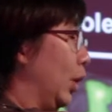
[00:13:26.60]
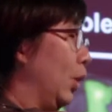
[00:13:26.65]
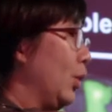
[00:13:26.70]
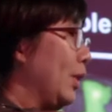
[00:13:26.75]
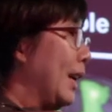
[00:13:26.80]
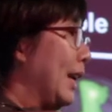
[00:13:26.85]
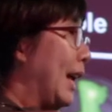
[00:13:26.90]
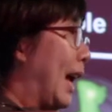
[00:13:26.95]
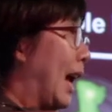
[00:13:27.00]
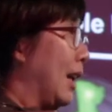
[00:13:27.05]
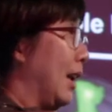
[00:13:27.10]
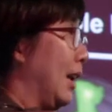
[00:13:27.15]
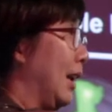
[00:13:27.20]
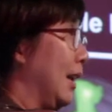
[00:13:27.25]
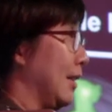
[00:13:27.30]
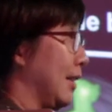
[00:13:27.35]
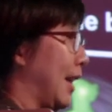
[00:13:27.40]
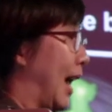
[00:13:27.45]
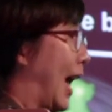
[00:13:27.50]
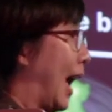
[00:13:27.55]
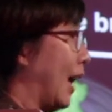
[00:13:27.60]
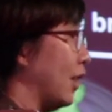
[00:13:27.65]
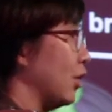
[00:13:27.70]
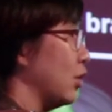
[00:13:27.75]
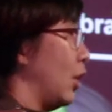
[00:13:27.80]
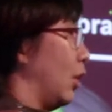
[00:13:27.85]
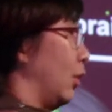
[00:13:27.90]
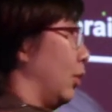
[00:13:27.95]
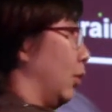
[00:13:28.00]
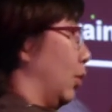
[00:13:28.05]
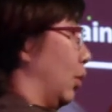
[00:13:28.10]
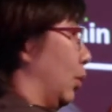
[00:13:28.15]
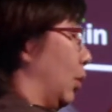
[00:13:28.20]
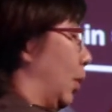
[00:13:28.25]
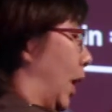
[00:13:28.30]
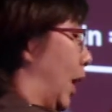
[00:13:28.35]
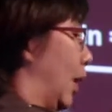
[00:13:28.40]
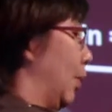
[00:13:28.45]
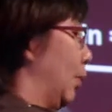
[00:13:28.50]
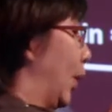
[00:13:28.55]
looking at its
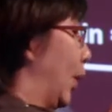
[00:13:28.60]
axonal